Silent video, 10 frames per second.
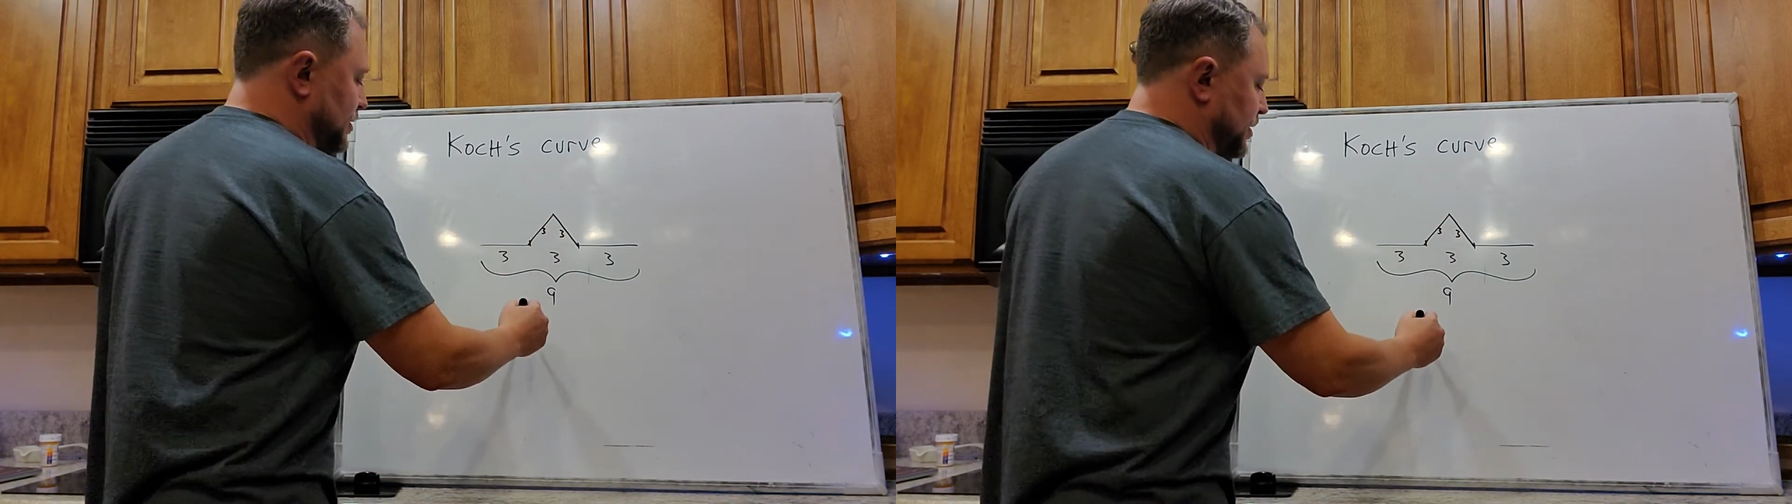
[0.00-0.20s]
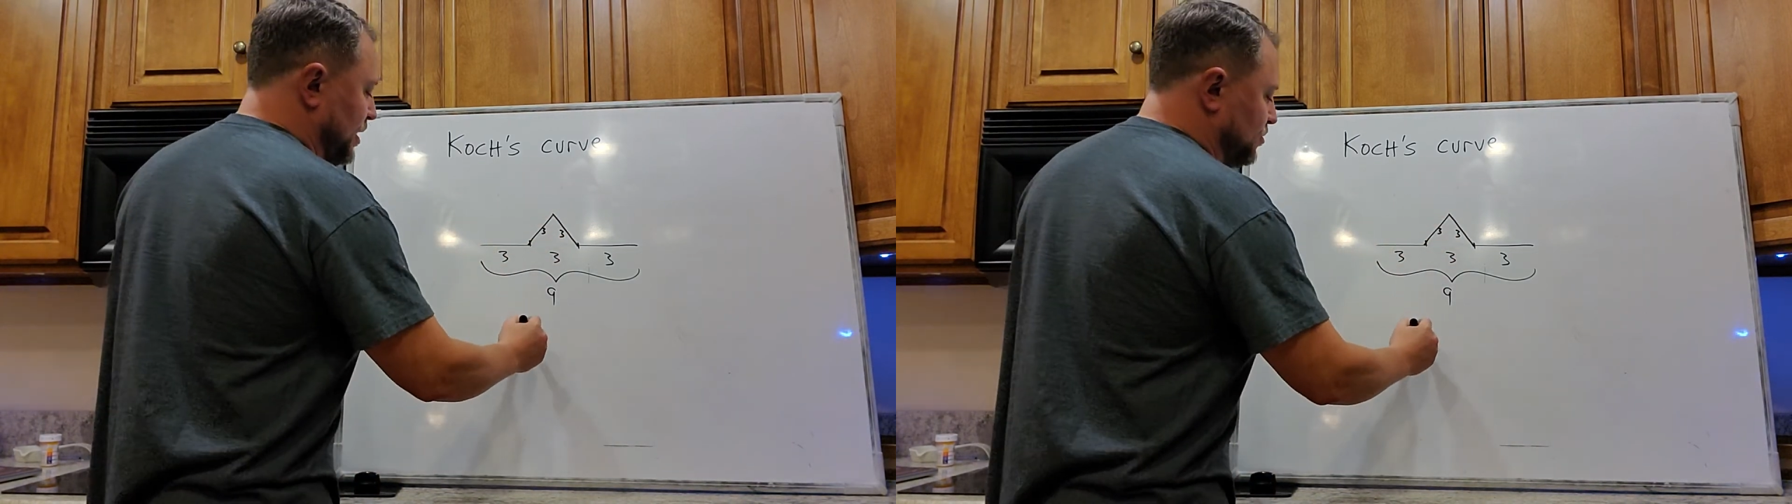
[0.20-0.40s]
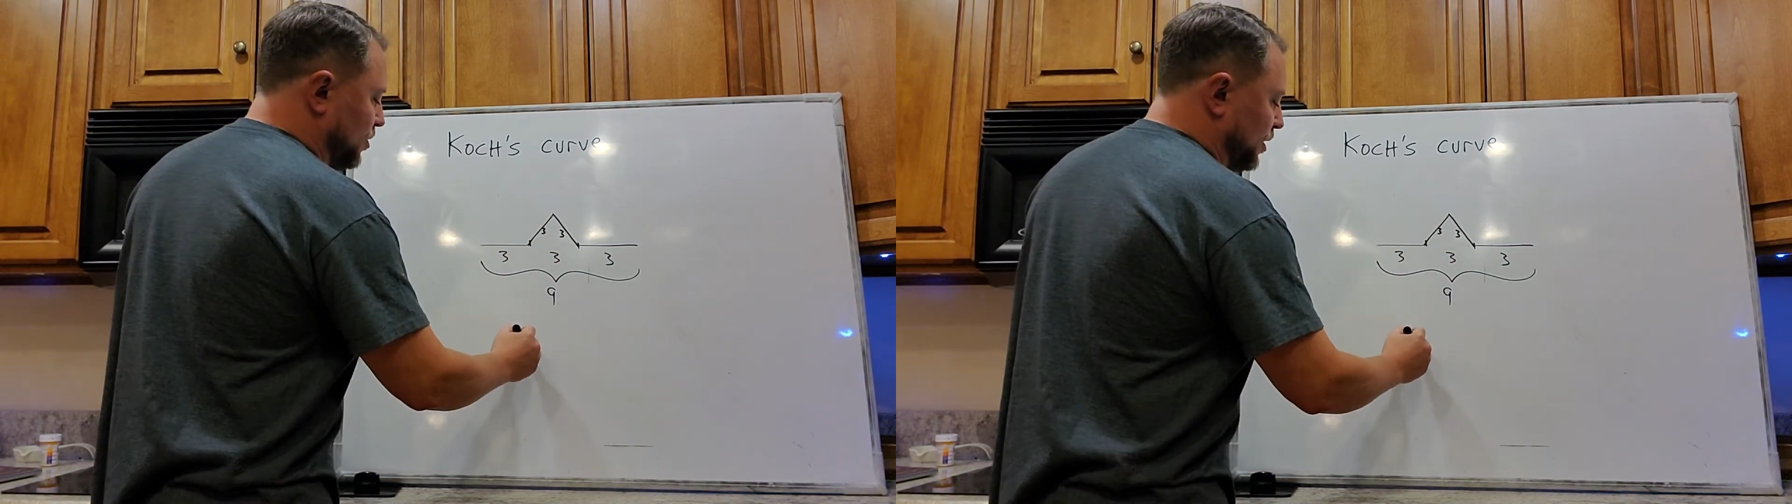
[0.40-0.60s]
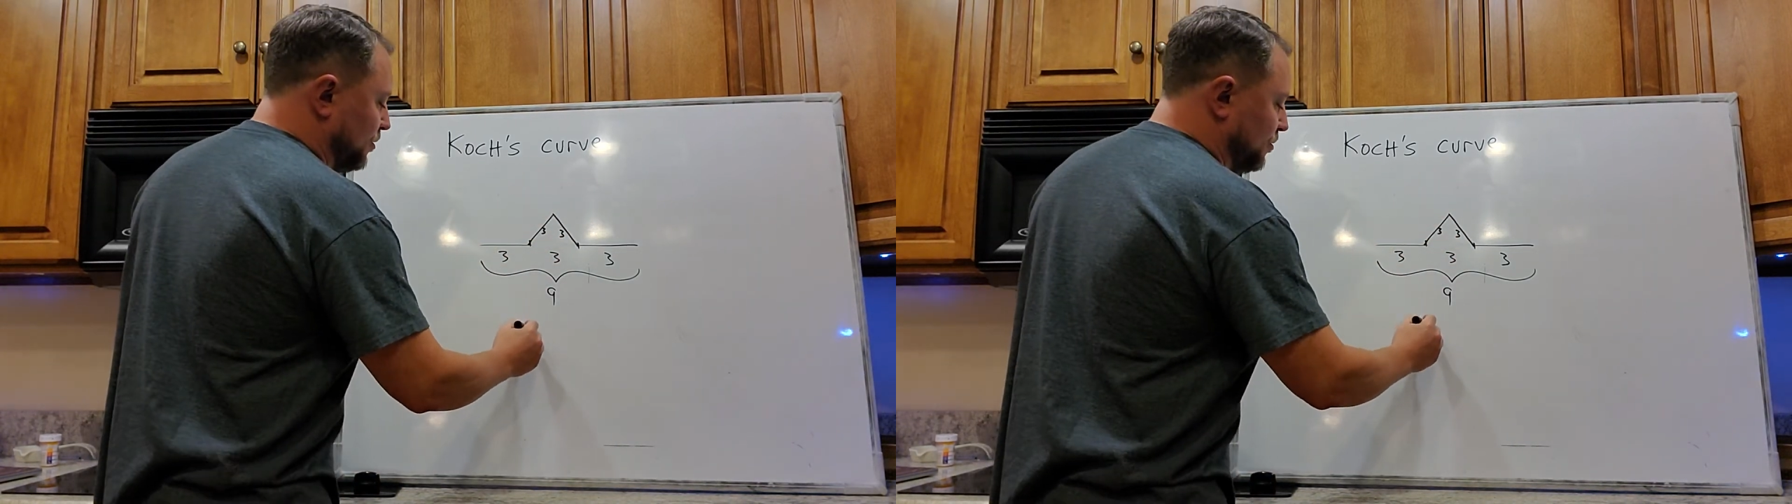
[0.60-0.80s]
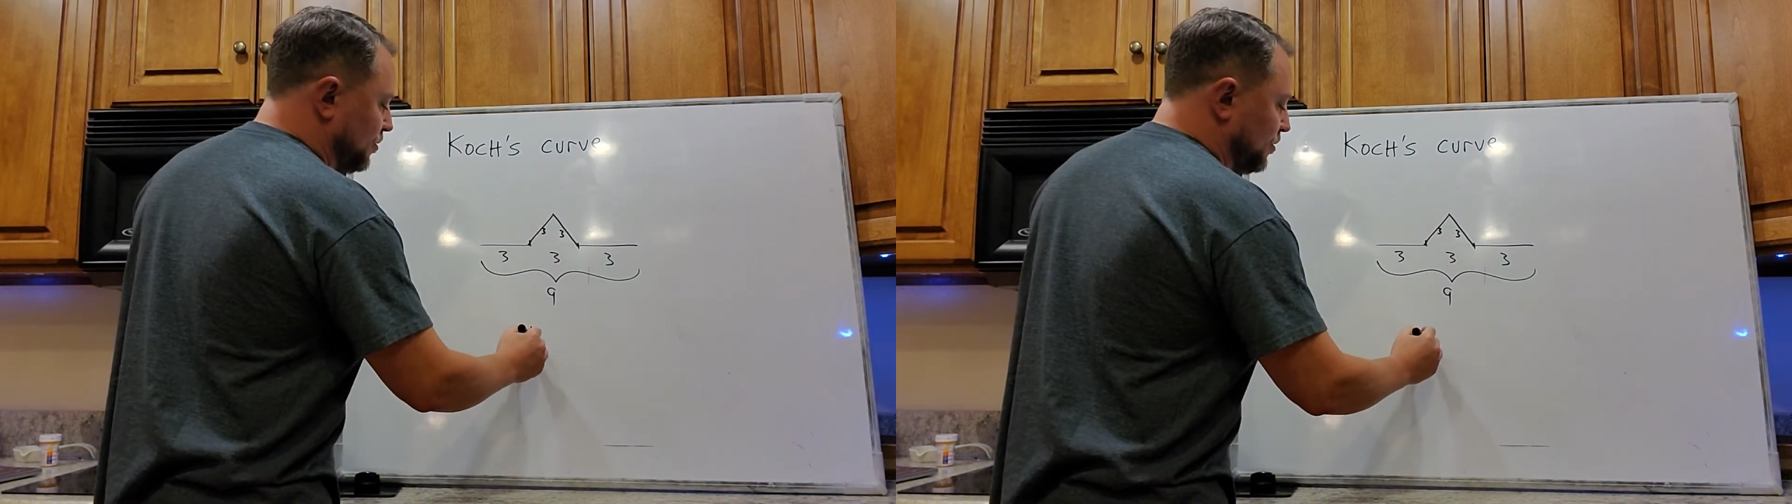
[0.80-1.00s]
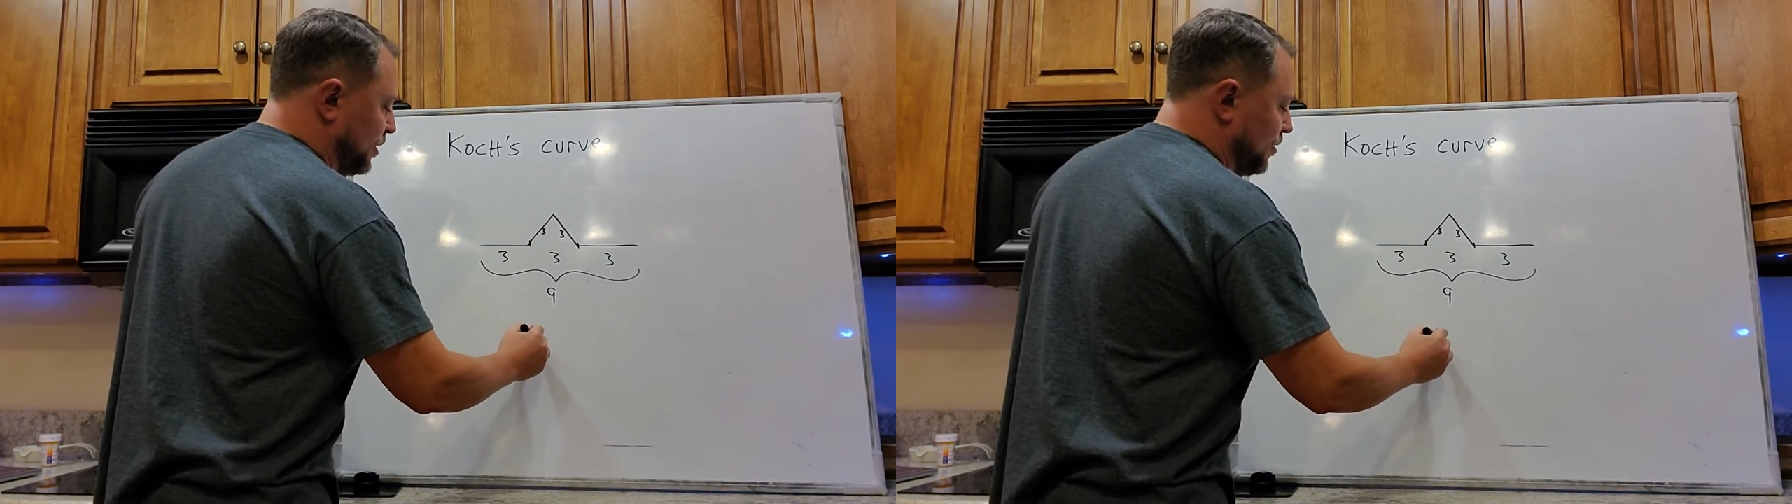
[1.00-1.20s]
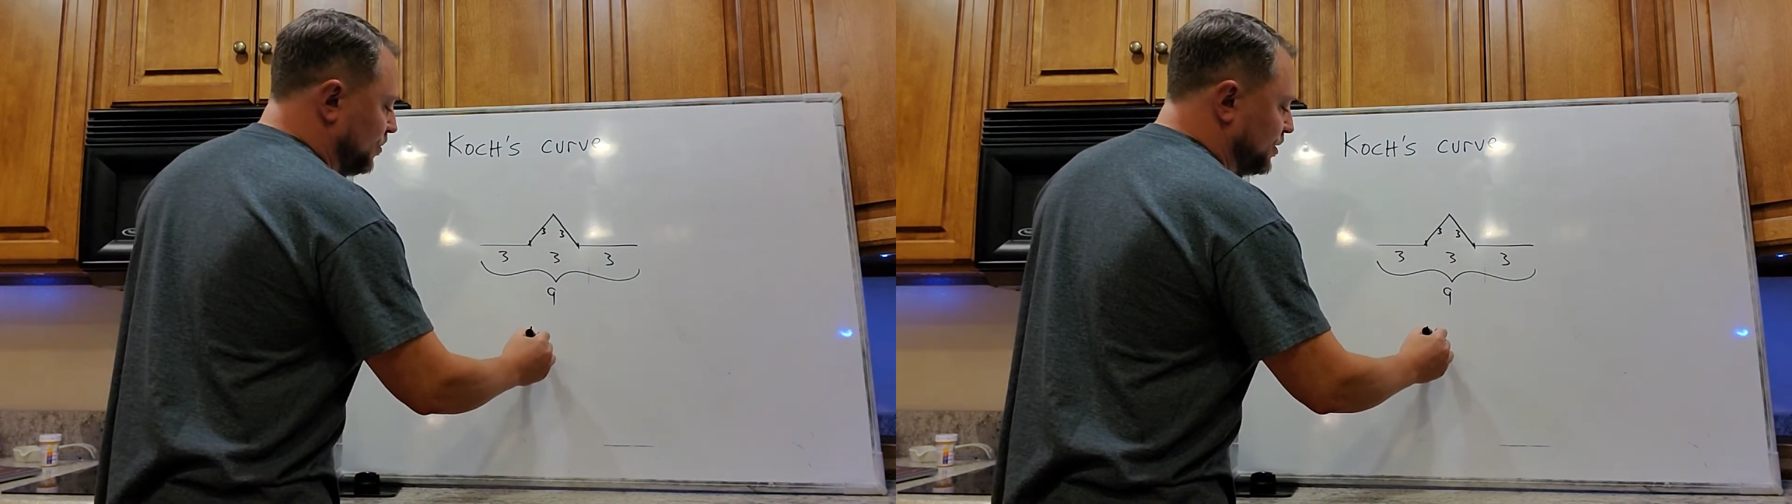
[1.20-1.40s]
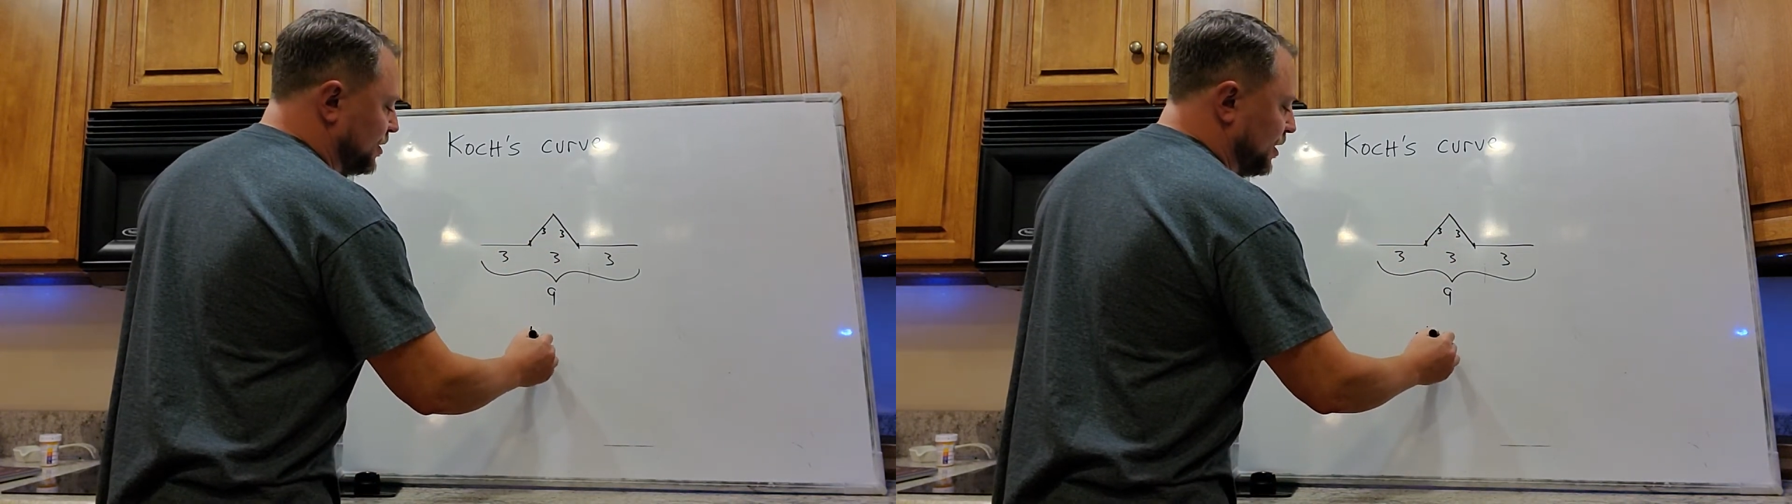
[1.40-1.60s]
stage 1. That would
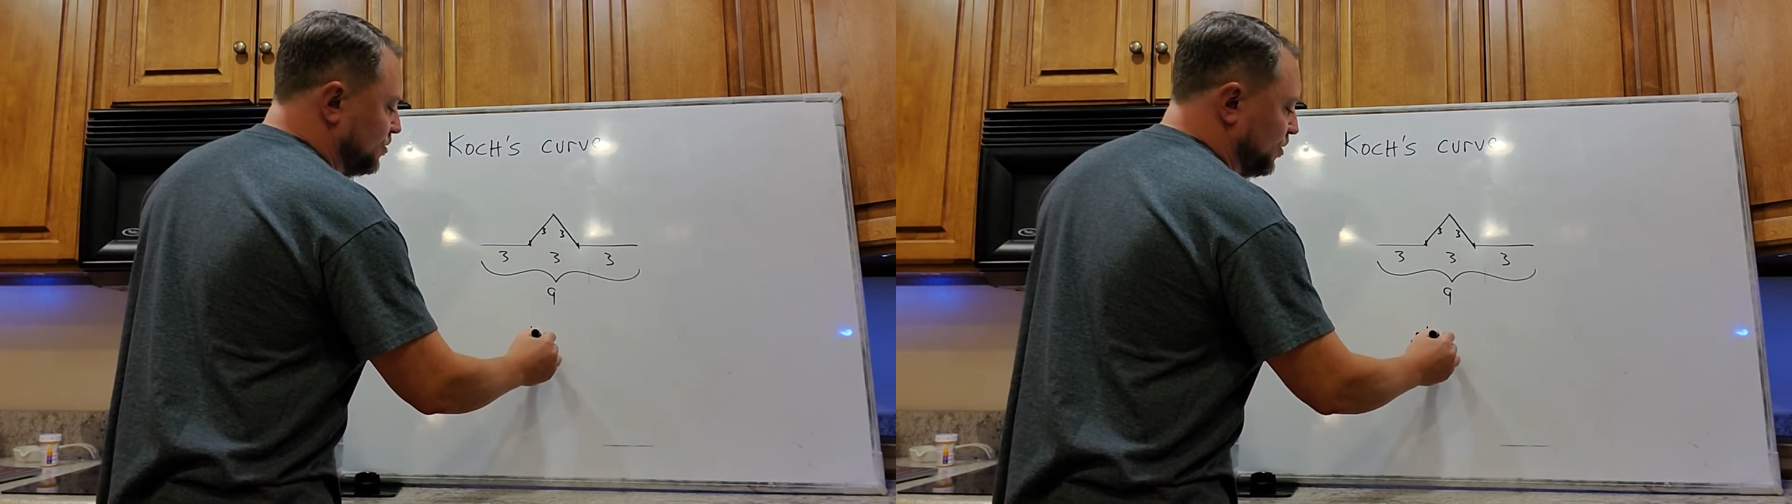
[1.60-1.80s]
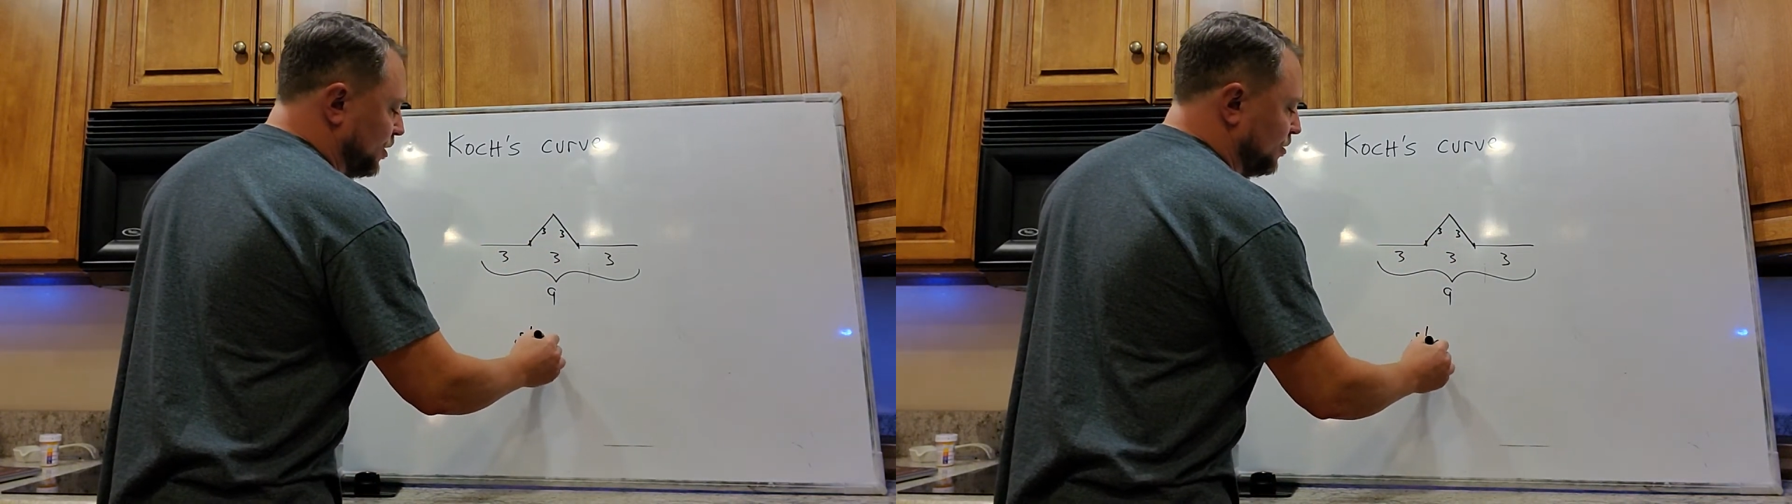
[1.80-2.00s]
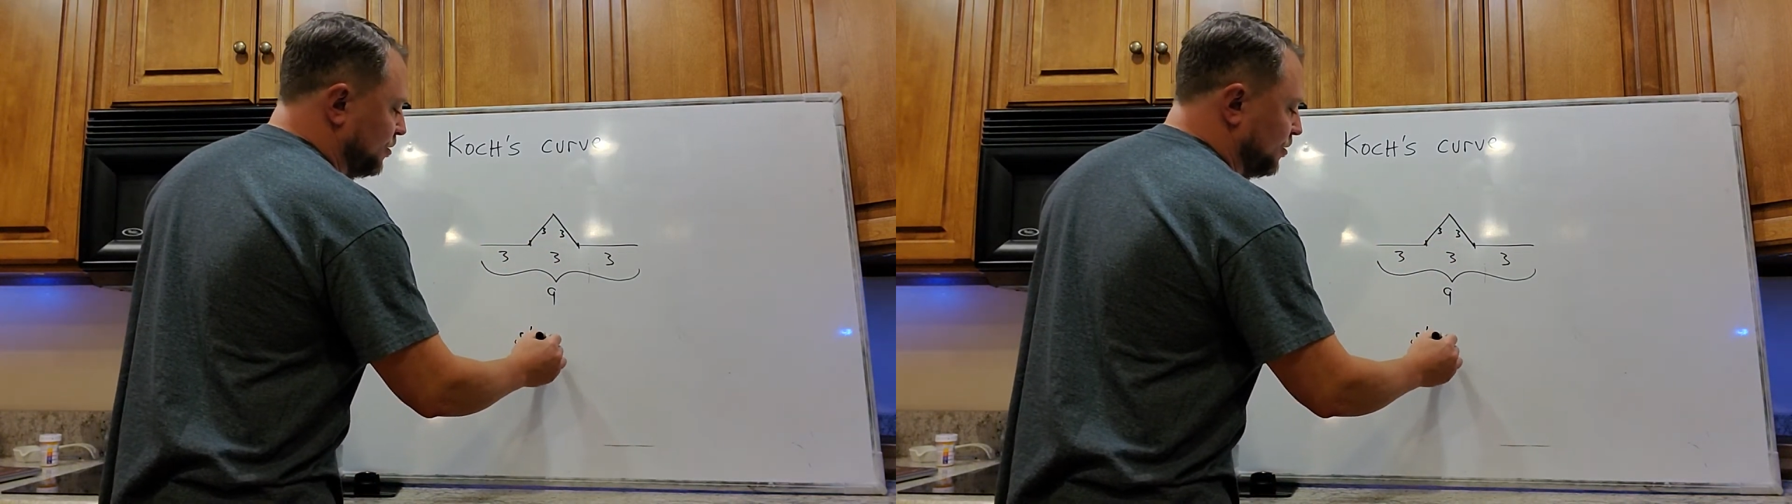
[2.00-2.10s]
be stage 1.